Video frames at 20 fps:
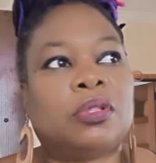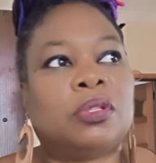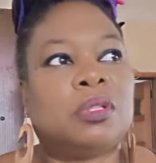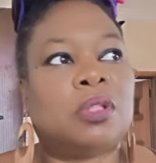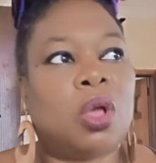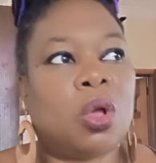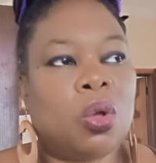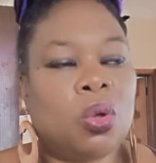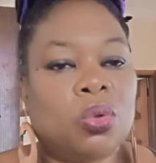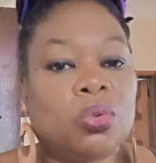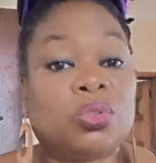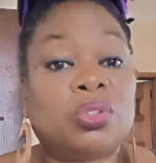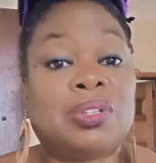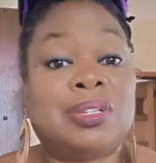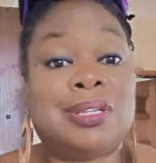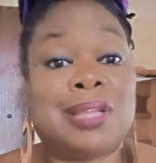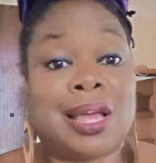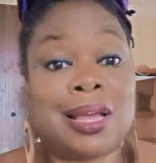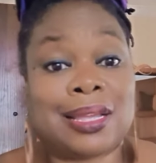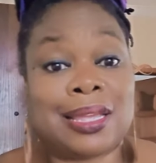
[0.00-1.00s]
those
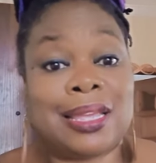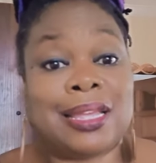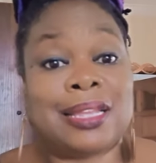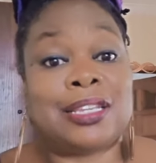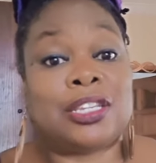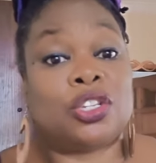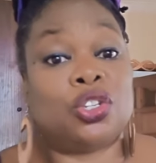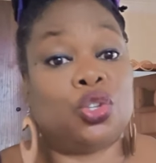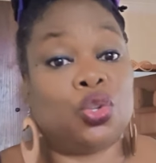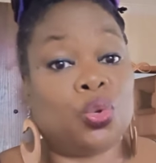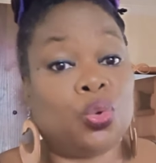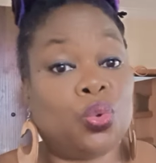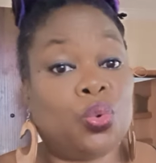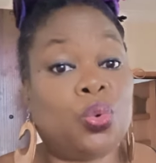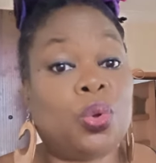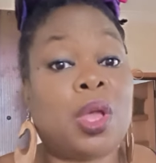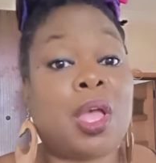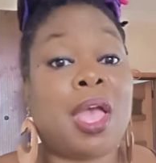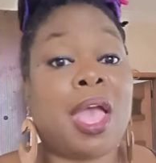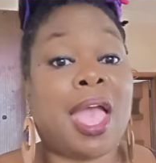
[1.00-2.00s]
ducats do
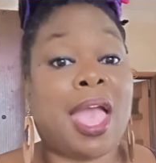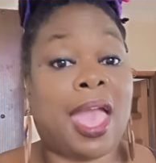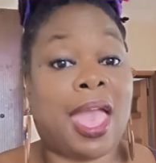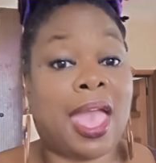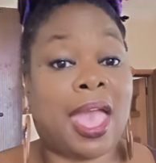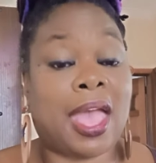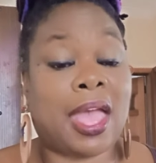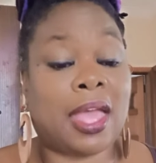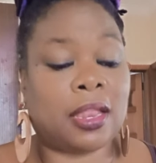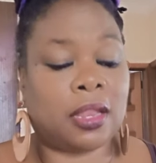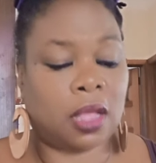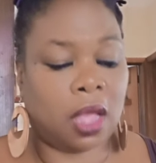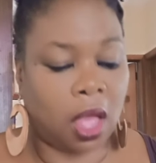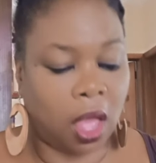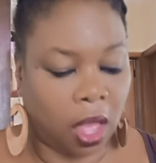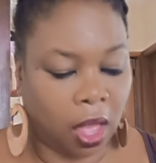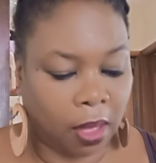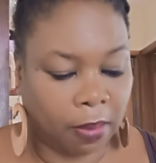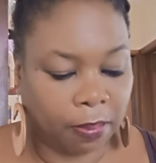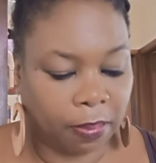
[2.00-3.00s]
add
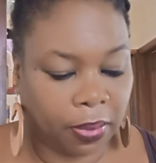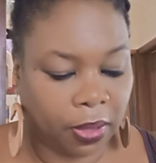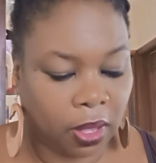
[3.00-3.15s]
up.